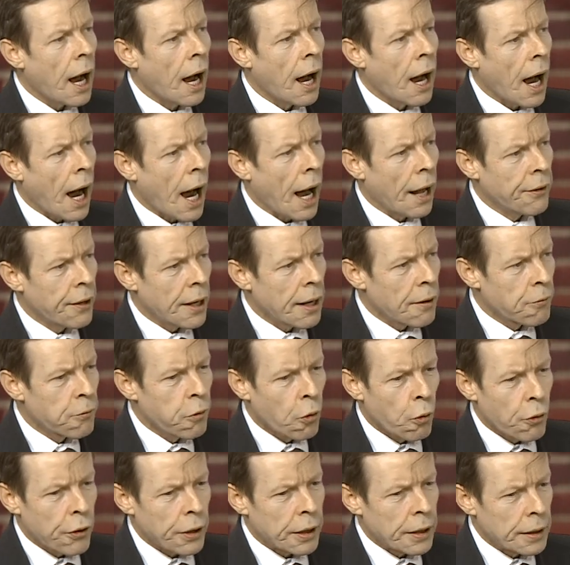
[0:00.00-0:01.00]
Uh, and
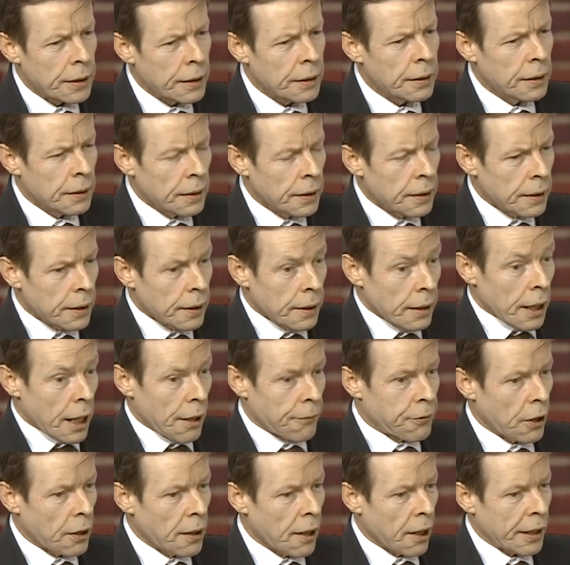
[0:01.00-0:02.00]
therefore, the,
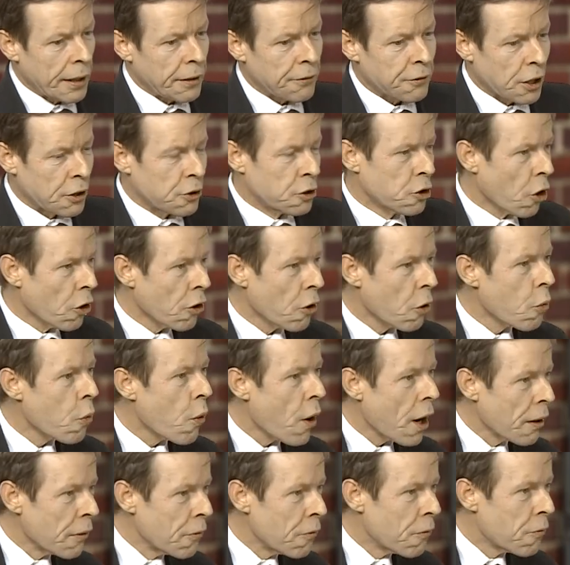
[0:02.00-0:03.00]
if you like, the dollar
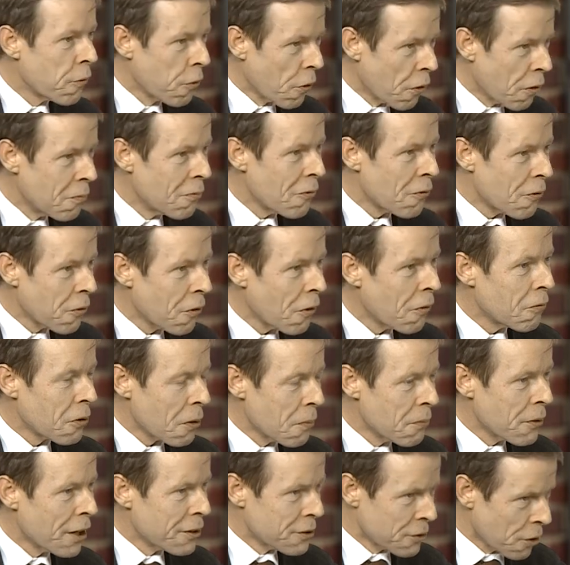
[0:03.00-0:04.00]
one from,
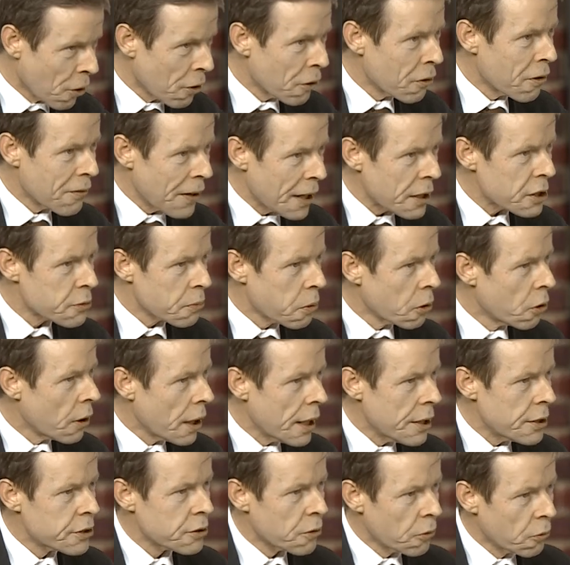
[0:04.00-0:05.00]
from the dollar of
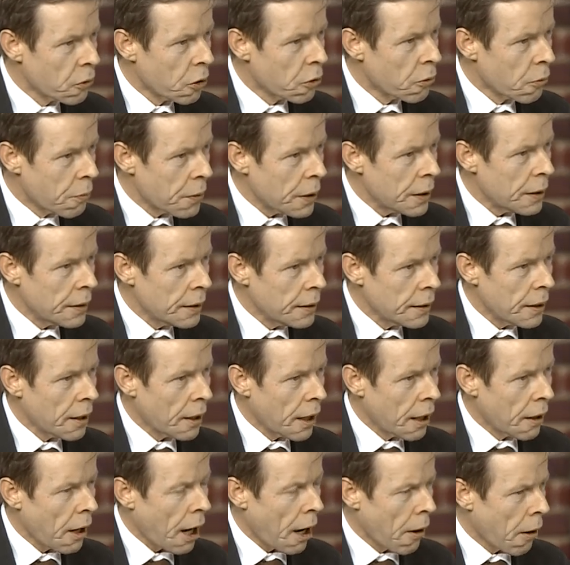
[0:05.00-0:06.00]
exploration will be a,
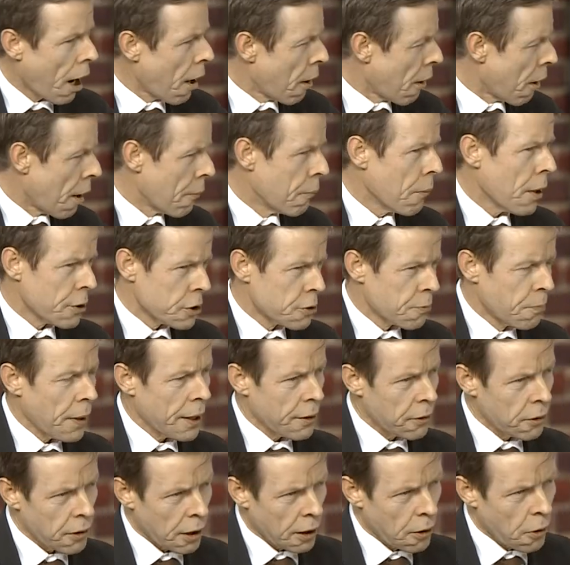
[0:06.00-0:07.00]
a, a much
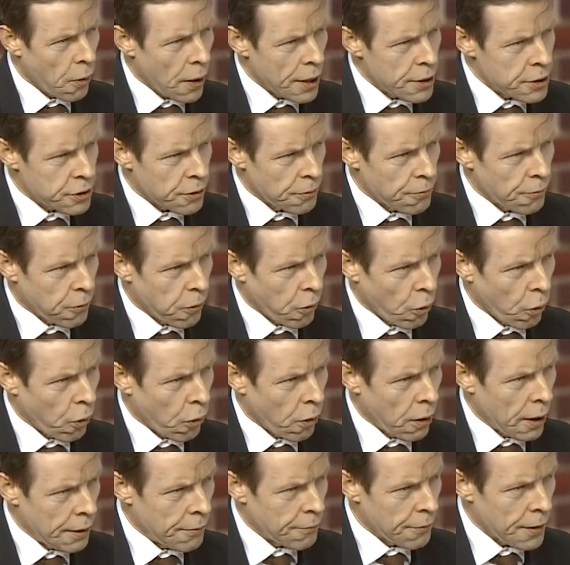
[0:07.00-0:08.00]
better equation
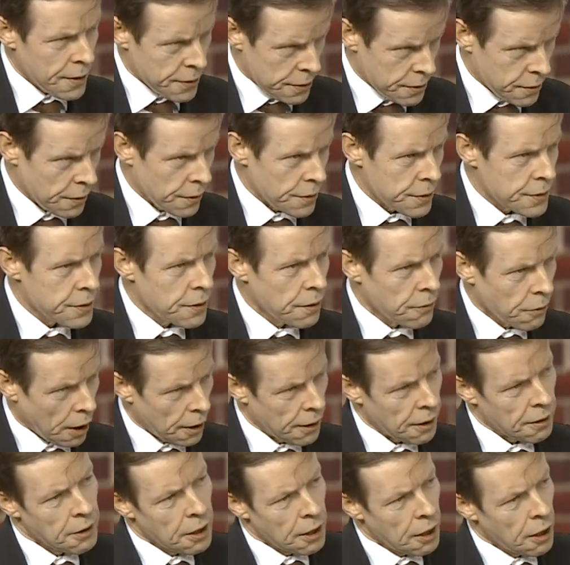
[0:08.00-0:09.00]
for investors.
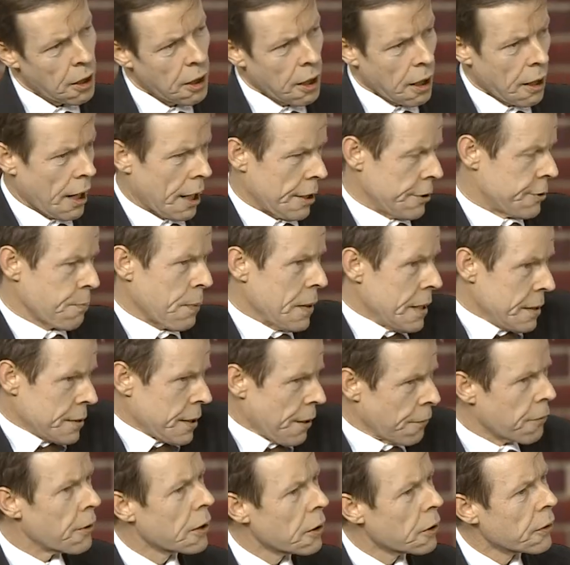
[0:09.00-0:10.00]
Uh, it's been
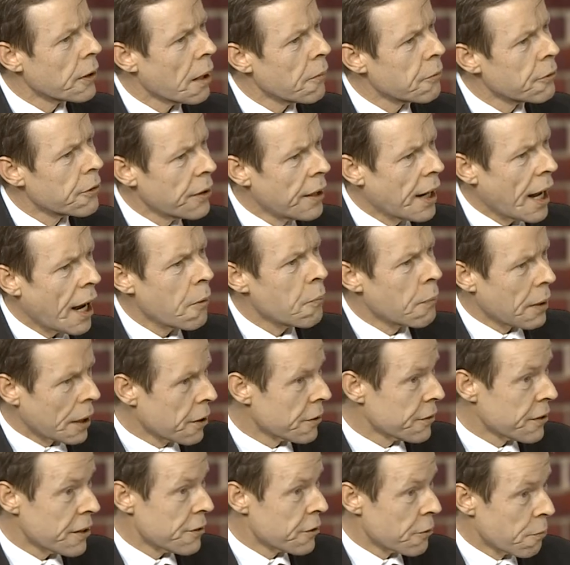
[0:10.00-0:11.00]
difficult up to now
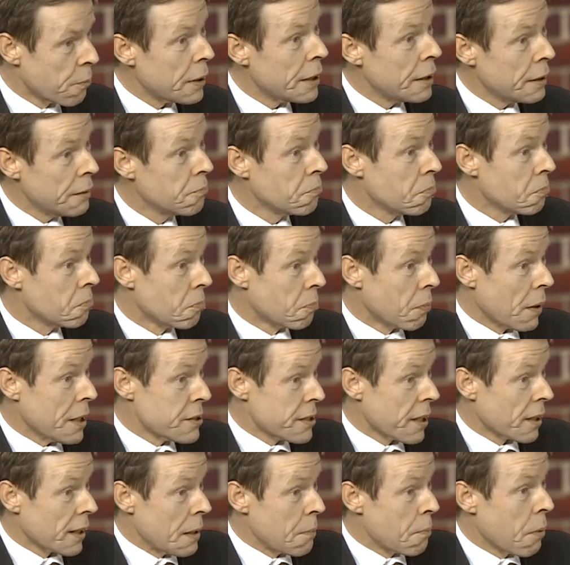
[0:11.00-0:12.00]
because it's been
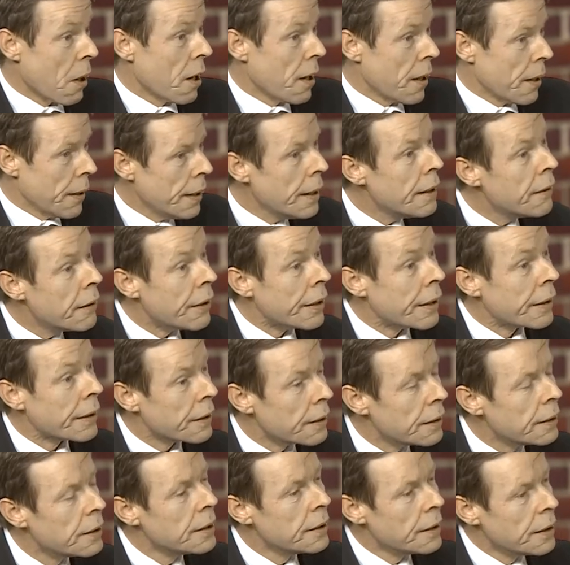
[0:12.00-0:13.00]
basically
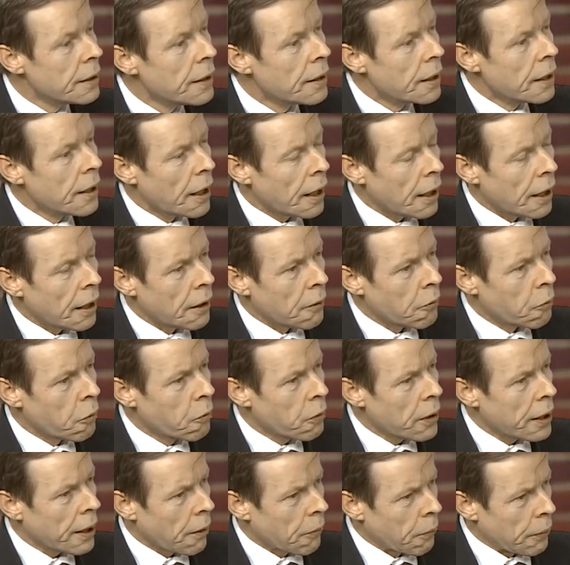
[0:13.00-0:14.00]
pioneering. Uh,
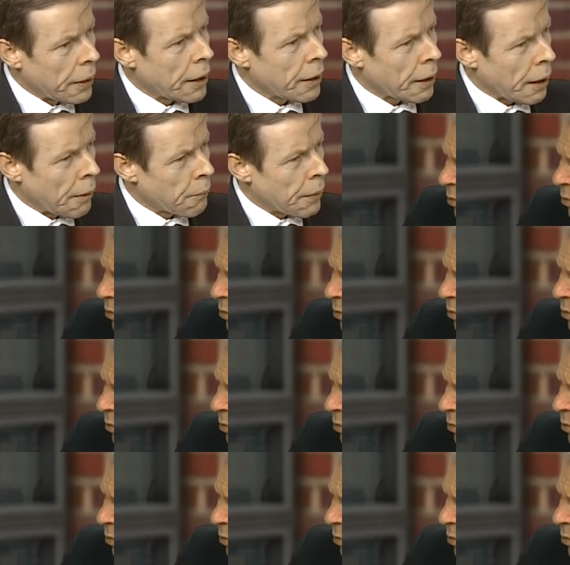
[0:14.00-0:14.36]
we, uh, we uh,